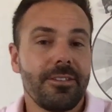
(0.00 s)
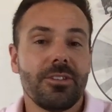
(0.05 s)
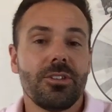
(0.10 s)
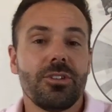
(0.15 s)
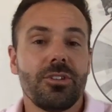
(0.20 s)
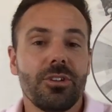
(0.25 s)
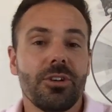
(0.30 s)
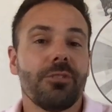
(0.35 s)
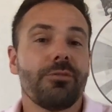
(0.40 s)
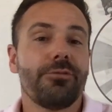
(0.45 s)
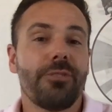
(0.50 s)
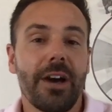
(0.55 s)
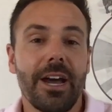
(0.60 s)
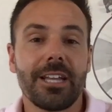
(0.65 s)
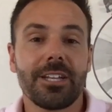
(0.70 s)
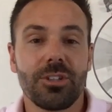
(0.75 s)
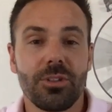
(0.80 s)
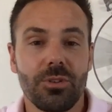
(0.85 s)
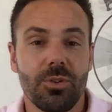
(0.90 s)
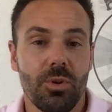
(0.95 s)
You'll
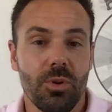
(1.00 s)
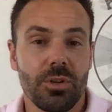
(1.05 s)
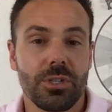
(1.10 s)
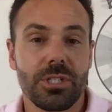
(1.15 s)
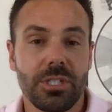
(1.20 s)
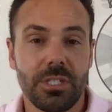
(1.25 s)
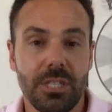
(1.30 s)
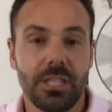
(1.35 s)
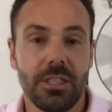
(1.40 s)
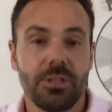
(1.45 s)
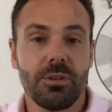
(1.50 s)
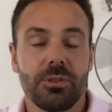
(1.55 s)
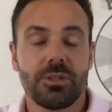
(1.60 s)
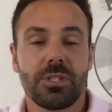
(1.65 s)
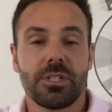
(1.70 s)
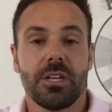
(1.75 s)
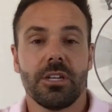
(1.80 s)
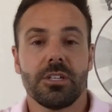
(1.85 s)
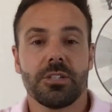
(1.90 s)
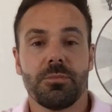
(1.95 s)
find good horses at those
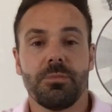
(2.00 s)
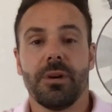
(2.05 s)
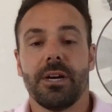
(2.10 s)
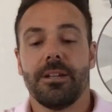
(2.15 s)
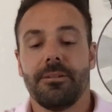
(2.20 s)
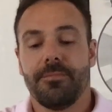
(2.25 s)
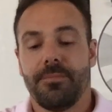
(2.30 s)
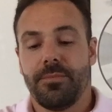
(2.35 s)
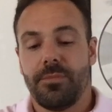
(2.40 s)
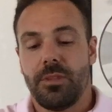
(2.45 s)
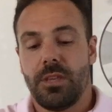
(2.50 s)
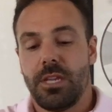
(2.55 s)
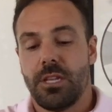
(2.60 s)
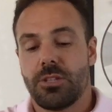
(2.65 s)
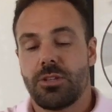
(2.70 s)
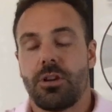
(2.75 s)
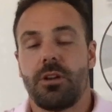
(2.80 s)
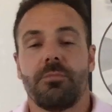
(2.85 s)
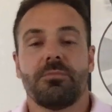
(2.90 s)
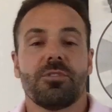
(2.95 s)
sales, but in
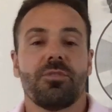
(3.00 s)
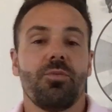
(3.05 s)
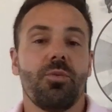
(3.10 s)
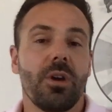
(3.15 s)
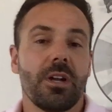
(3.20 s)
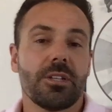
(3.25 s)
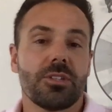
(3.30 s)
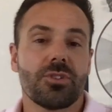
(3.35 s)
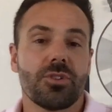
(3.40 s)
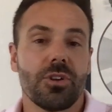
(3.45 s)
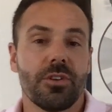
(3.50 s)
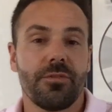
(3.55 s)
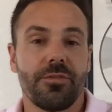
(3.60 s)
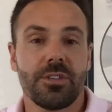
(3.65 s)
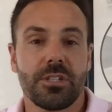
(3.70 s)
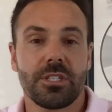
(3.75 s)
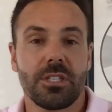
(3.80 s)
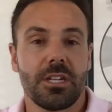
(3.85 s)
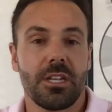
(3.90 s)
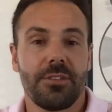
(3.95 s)
terms of what
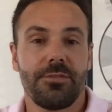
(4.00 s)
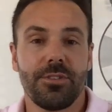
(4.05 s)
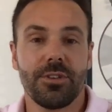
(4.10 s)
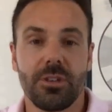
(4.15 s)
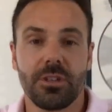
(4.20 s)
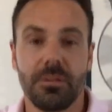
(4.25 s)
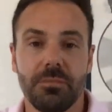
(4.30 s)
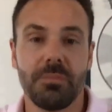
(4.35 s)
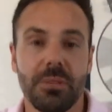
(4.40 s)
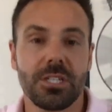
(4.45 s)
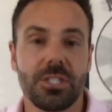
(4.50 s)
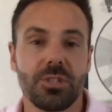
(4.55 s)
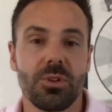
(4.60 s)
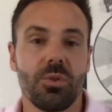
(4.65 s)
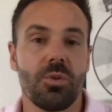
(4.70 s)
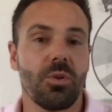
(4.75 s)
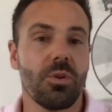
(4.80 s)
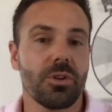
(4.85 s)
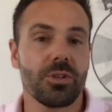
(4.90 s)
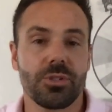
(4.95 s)
surface and if you could miss a
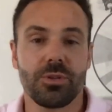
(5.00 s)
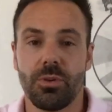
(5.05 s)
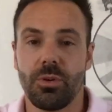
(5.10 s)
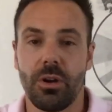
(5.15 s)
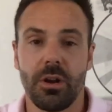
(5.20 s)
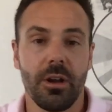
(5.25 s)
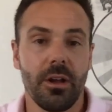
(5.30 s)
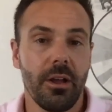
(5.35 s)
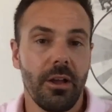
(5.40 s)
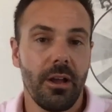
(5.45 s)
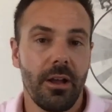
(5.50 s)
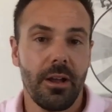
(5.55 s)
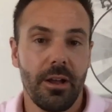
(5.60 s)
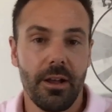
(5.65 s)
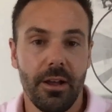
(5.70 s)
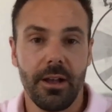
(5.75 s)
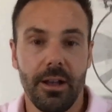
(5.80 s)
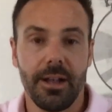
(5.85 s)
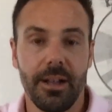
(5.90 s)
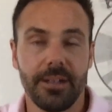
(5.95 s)
horse or
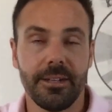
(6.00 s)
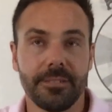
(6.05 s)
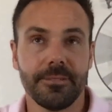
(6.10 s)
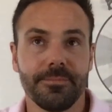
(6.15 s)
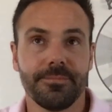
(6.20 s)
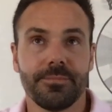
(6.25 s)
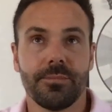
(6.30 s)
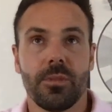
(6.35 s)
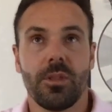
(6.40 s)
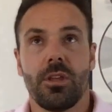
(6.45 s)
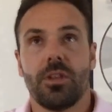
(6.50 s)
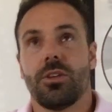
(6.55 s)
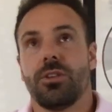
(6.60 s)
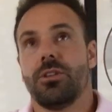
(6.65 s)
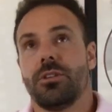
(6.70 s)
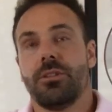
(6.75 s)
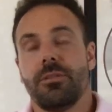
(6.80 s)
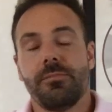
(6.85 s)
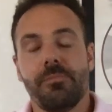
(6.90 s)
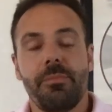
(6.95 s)

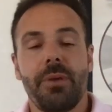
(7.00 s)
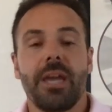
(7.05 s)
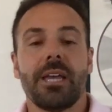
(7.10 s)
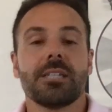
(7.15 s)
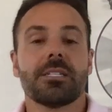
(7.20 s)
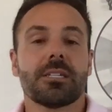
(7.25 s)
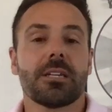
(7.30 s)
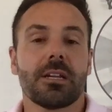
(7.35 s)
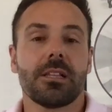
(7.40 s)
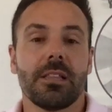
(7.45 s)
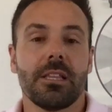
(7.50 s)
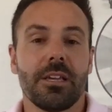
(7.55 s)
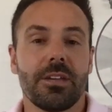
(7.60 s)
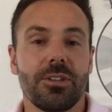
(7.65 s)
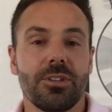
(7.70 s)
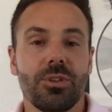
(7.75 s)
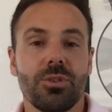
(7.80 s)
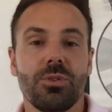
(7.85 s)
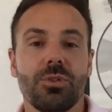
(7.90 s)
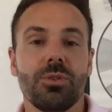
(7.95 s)
you
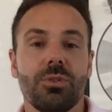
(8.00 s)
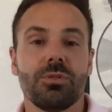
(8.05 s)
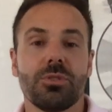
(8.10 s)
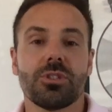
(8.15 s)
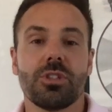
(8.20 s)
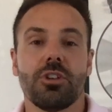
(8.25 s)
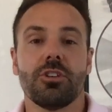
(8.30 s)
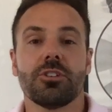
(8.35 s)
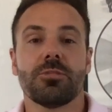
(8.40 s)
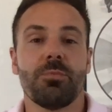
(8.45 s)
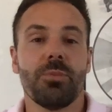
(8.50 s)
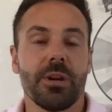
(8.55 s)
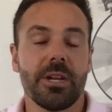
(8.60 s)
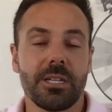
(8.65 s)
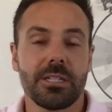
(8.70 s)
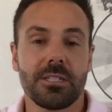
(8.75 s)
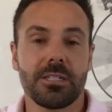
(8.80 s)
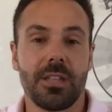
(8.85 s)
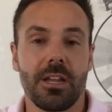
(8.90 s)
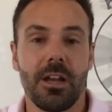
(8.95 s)
use those
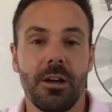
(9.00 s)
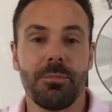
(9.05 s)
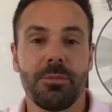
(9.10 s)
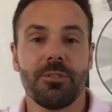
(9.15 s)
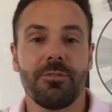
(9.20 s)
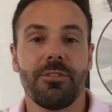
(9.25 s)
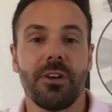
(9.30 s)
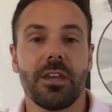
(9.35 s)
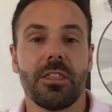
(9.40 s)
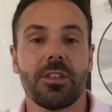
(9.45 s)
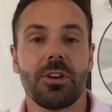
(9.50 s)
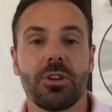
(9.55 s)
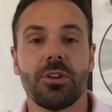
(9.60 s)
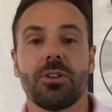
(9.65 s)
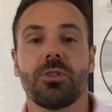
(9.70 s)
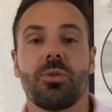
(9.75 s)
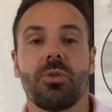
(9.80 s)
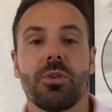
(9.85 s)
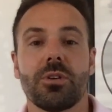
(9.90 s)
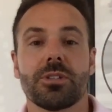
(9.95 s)
breezes to help you find the good
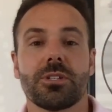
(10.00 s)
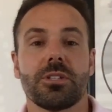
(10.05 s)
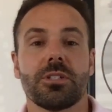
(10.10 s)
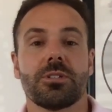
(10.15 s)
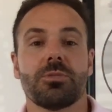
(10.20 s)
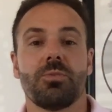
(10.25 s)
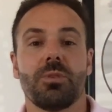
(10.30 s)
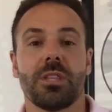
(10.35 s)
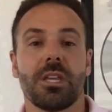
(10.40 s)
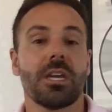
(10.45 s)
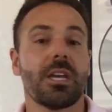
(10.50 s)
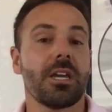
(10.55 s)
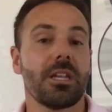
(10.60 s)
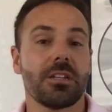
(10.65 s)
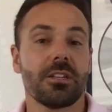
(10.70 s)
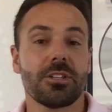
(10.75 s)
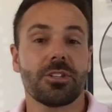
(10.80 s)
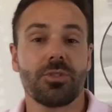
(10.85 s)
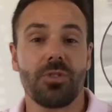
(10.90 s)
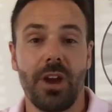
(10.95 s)
horses. When they get
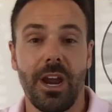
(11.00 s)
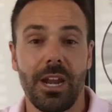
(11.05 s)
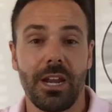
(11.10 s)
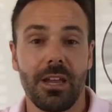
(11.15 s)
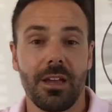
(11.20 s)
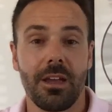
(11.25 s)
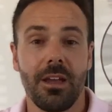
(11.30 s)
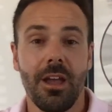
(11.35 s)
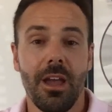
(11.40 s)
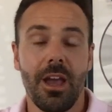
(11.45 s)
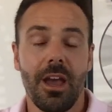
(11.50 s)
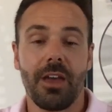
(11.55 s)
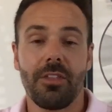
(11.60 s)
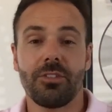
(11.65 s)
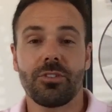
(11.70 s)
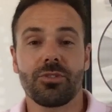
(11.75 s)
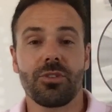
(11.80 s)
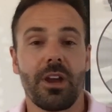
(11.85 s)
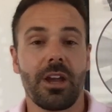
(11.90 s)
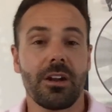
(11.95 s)
into training and
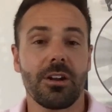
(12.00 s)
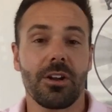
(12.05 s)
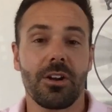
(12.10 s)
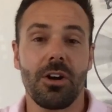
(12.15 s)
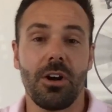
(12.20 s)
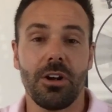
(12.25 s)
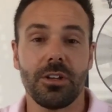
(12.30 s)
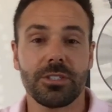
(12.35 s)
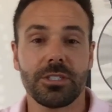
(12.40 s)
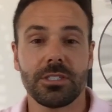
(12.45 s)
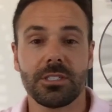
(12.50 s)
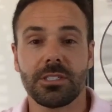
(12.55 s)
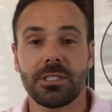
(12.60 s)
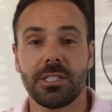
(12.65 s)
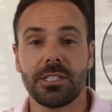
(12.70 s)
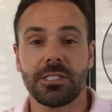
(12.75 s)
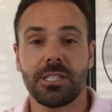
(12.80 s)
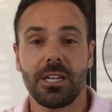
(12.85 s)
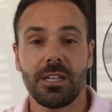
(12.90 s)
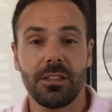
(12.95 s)
the trainer calls you and
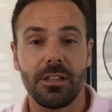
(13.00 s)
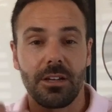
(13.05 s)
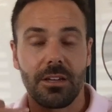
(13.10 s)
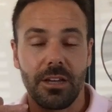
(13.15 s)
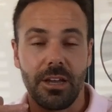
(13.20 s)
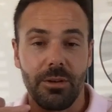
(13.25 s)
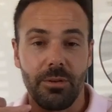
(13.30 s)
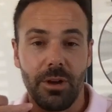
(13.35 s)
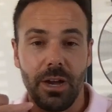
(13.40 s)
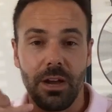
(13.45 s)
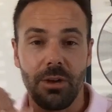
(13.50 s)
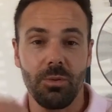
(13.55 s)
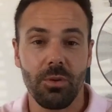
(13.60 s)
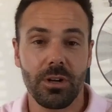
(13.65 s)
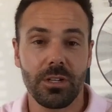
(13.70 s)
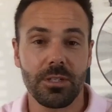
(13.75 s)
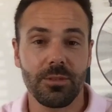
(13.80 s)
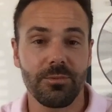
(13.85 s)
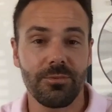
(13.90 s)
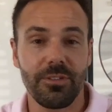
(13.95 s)
says, hey, look, I
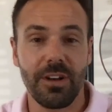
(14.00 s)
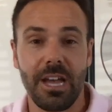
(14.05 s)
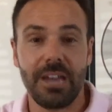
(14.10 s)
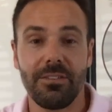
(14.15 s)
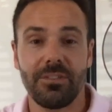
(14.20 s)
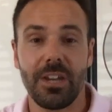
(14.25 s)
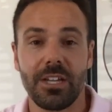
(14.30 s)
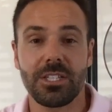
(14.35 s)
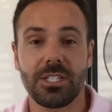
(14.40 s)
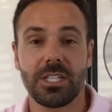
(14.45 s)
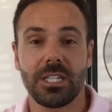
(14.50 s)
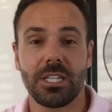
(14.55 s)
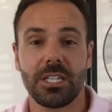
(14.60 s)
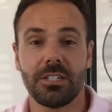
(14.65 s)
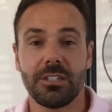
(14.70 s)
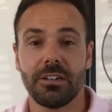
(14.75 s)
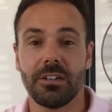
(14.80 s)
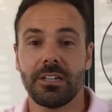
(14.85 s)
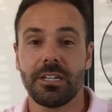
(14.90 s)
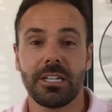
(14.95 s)
worked him 5/8 on the
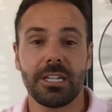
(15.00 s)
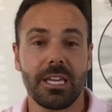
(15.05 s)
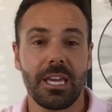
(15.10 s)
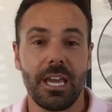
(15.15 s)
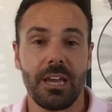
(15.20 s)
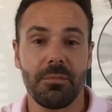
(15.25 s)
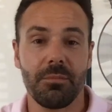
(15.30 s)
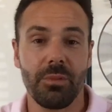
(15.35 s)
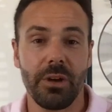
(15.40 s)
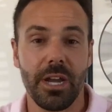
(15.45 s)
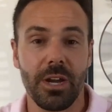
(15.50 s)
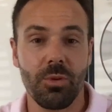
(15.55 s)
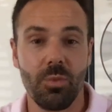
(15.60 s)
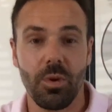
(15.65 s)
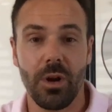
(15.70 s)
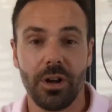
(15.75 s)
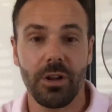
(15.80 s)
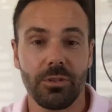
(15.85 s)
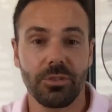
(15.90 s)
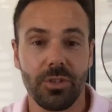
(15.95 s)
dirt and he can't break
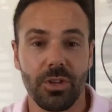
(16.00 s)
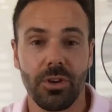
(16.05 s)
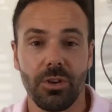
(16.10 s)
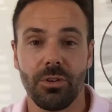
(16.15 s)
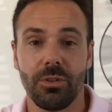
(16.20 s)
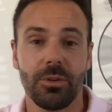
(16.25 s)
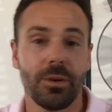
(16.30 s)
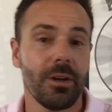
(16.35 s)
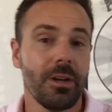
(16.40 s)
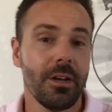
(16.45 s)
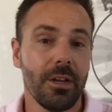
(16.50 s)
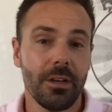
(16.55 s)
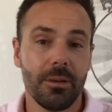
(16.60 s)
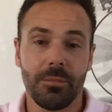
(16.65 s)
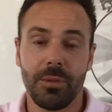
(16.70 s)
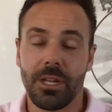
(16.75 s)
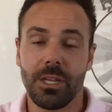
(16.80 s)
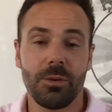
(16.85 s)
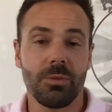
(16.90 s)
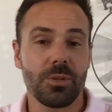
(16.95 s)
102,
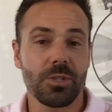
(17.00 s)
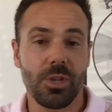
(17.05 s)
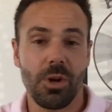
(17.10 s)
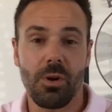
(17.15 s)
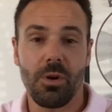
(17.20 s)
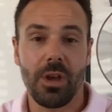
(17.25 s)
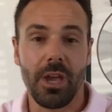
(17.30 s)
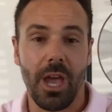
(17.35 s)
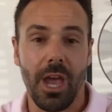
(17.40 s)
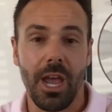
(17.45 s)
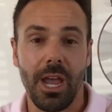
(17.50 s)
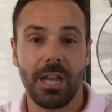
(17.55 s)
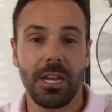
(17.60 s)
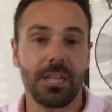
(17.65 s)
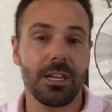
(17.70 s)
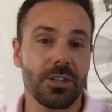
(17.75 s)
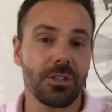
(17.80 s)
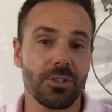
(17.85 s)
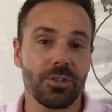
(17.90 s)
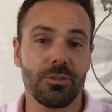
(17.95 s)
but he was okay and
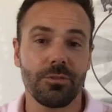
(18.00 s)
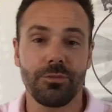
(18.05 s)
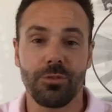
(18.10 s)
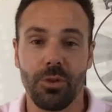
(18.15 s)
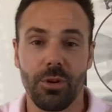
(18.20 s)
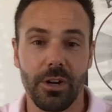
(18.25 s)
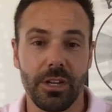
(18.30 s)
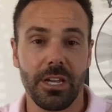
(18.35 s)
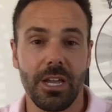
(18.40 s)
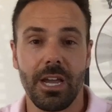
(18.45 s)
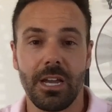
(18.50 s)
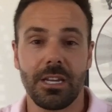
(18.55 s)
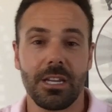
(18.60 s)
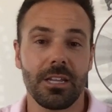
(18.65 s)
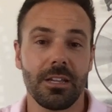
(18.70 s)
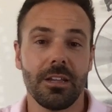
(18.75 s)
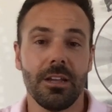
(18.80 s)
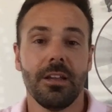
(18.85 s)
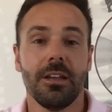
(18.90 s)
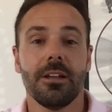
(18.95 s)
he could do 48.
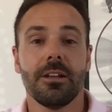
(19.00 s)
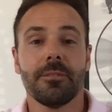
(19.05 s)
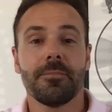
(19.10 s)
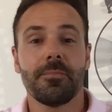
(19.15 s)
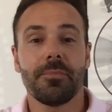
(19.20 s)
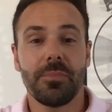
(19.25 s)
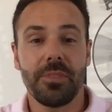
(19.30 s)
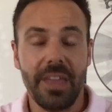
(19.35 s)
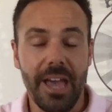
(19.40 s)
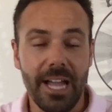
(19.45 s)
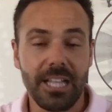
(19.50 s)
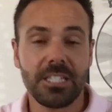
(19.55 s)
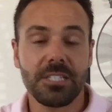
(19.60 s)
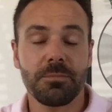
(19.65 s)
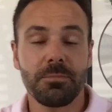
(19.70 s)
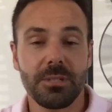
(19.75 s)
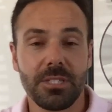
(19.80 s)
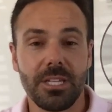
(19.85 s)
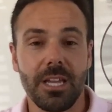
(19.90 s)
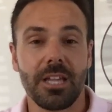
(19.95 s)
And that's
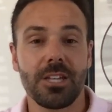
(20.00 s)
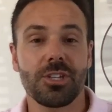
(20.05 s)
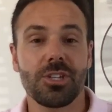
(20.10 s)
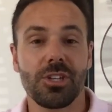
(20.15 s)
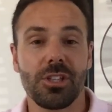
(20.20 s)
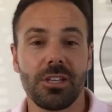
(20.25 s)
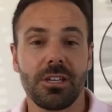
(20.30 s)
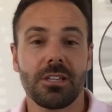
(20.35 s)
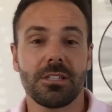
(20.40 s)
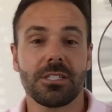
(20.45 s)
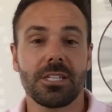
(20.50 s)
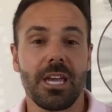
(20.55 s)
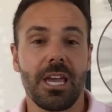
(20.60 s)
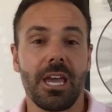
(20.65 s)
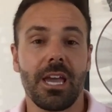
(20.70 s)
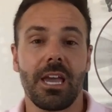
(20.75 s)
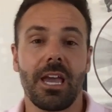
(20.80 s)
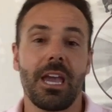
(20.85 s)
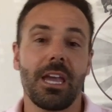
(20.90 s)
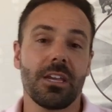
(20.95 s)
potentially
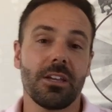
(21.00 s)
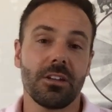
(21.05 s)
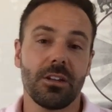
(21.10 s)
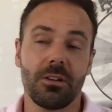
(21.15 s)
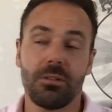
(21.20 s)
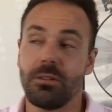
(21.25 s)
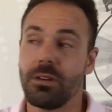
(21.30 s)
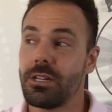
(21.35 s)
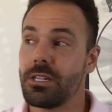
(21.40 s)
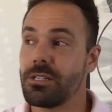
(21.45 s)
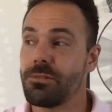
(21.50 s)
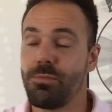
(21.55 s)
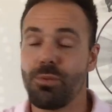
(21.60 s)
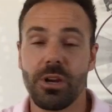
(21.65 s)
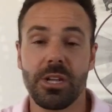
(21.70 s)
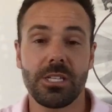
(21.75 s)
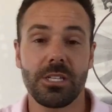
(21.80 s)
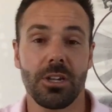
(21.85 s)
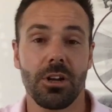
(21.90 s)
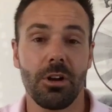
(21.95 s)
saying, hey, you know what? His
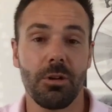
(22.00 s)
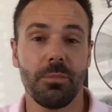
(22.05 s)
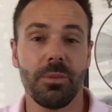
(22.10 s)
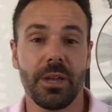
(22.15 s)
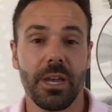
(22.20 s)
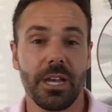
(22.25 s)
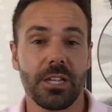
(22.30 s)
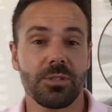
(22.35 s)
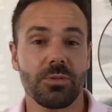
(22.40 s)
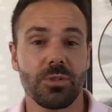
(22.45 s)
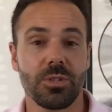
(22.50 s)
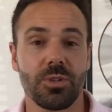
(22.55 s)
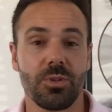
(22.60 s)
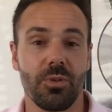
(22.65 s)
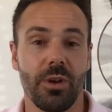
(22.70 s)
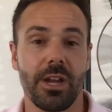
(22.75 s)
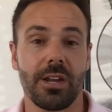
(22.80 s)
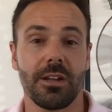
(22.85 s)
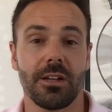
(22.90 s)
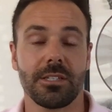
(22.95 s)
breeze at OBS was
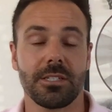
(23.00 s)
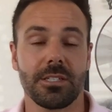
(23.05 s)
great on